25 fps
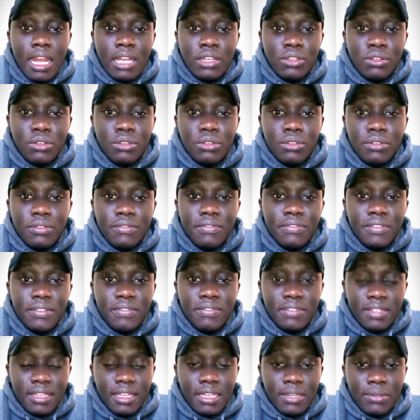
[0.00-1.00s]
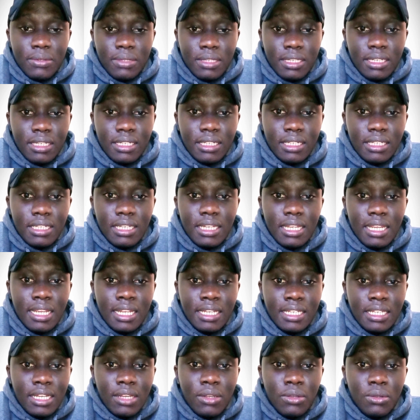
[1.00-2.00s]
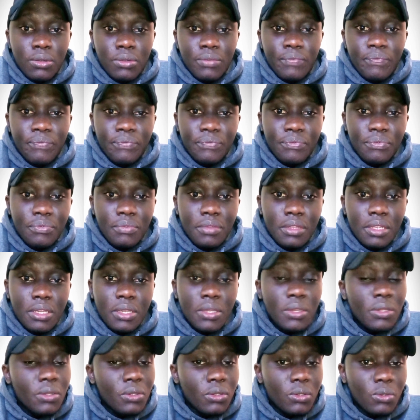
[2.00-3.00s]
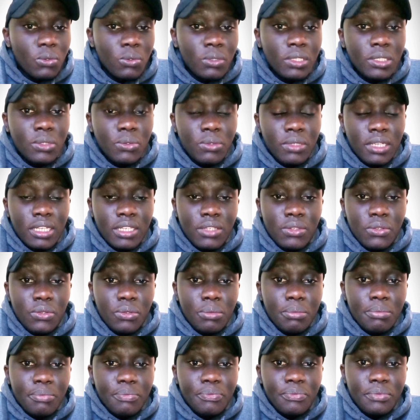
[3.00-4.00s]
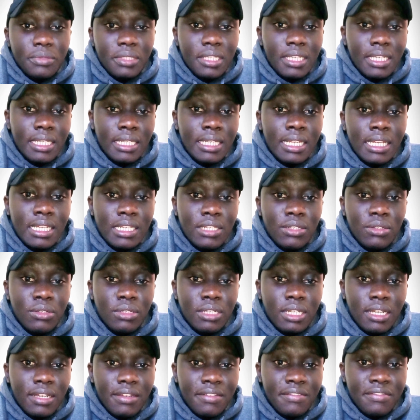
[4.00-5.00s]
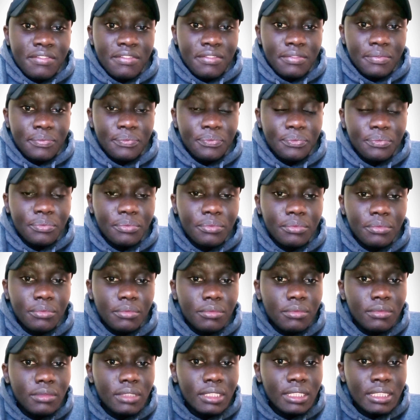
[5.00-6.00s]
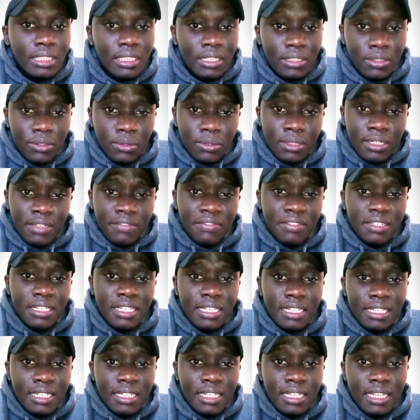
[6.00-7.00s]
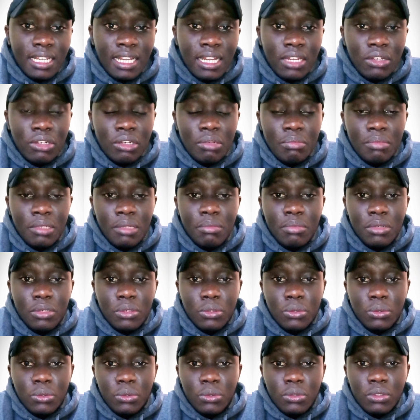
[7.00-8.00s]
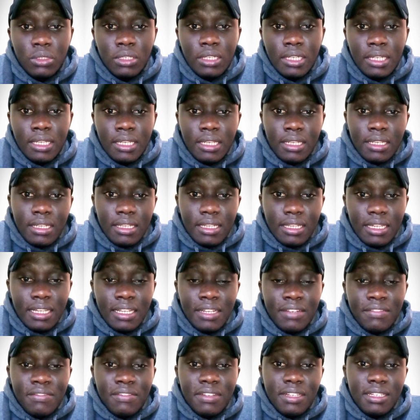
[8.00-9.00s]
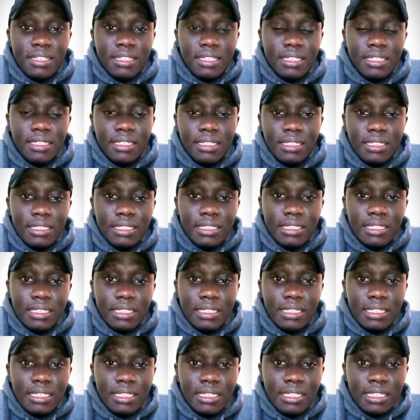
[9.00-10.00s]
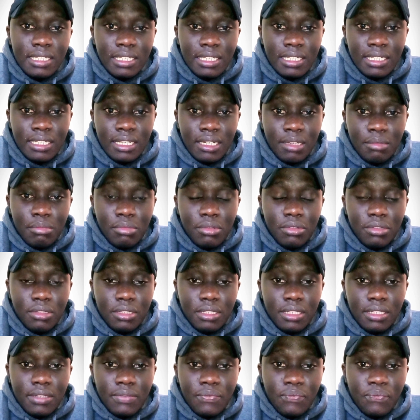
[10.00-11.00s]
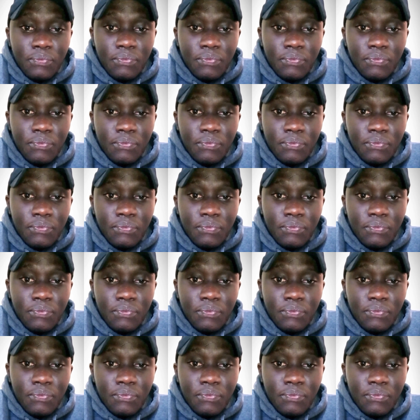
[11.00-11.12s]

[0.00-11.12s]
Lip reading: total of 50,000 at a go, which we assume he does not have. So definitely he cannot be able to invest in treasury bonds.